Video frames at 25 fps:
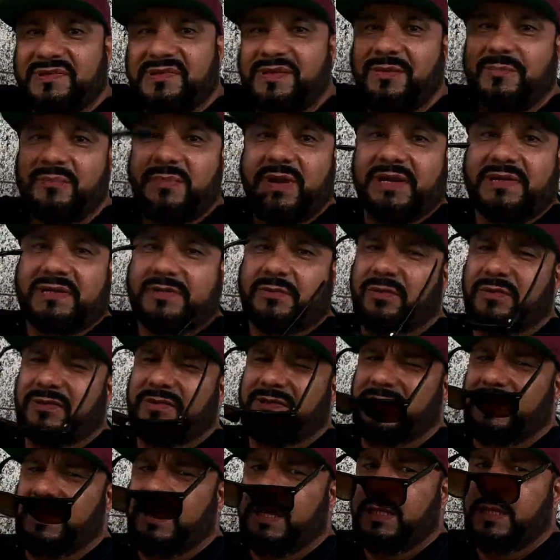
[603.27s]
What's up, Mexico
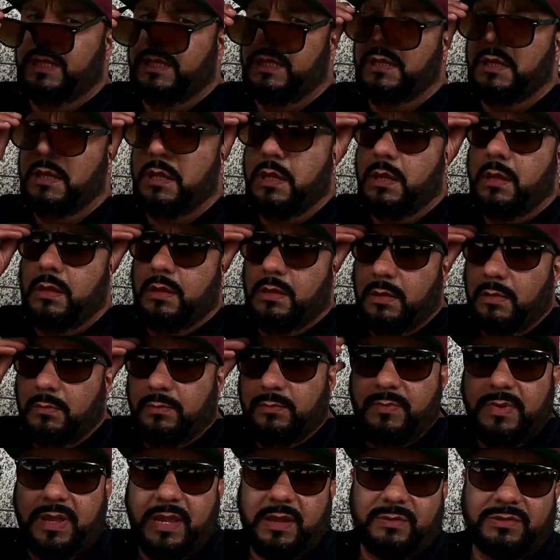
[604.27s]
City?
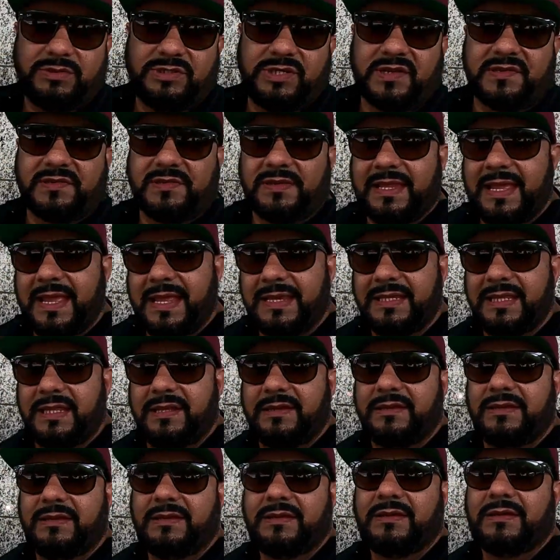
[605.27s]
Man, we just
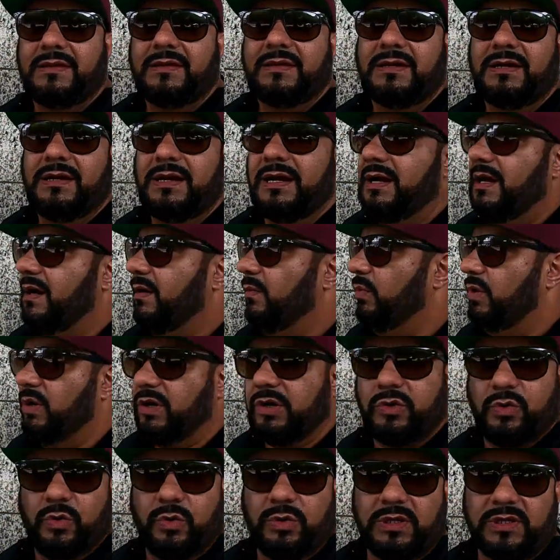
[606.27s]
landed.
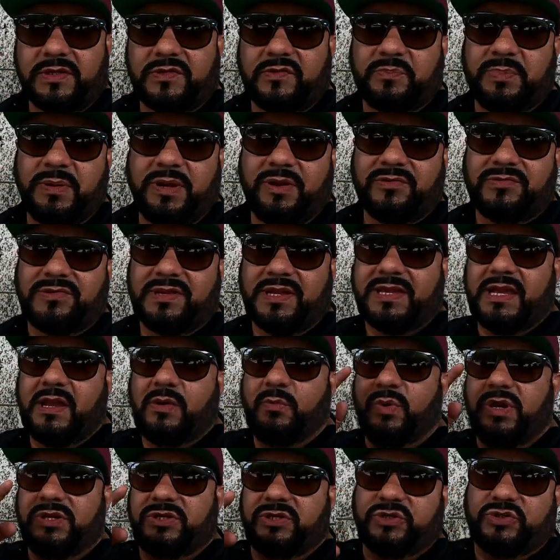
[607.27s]
What a cool experience. I
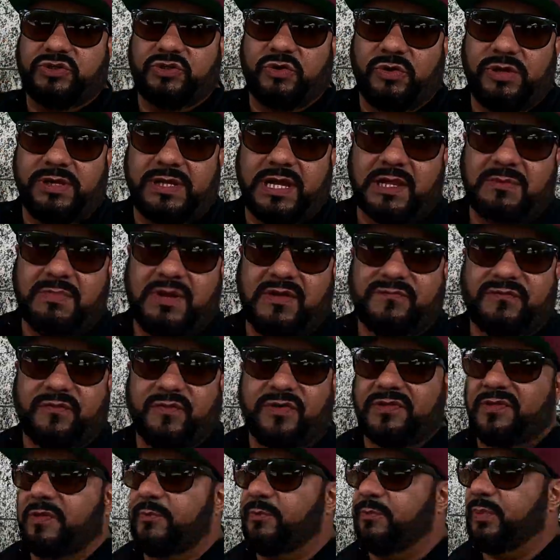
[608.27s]
can't wait to show you guys my
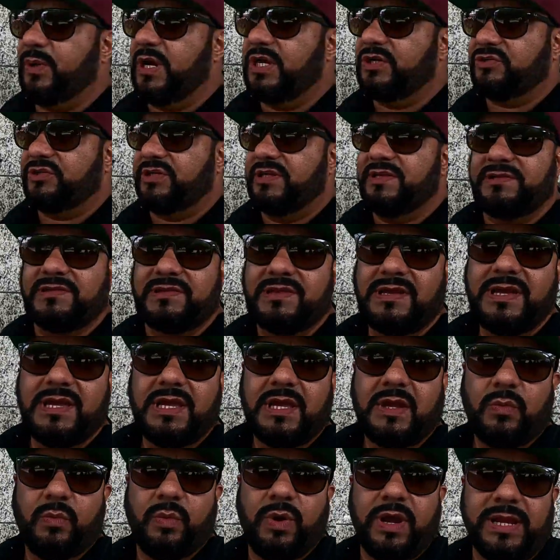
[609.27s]
first impressions.
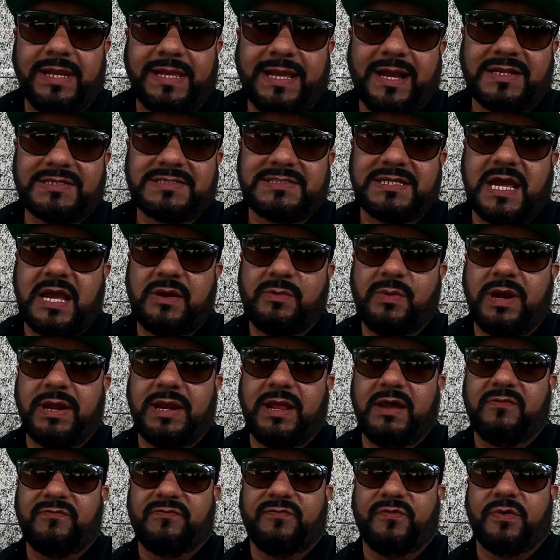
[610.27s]
Waiting outside right
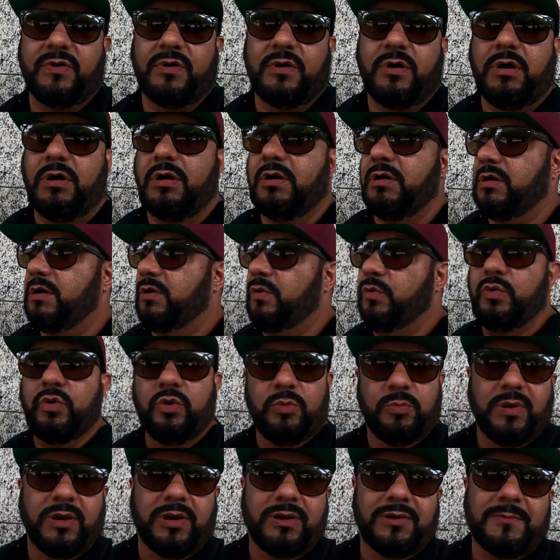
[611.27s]
now for our
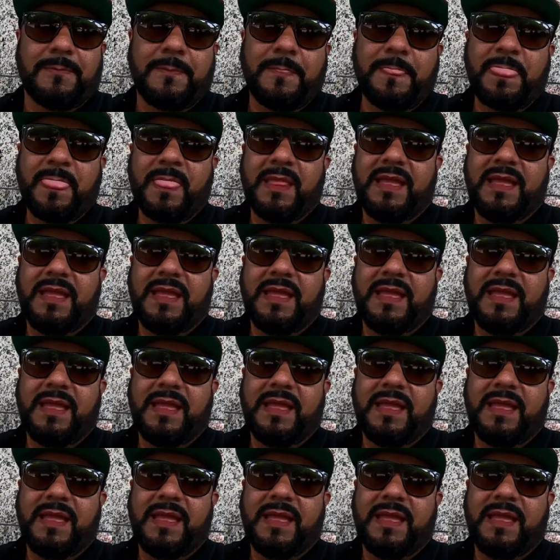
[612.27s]
Uber.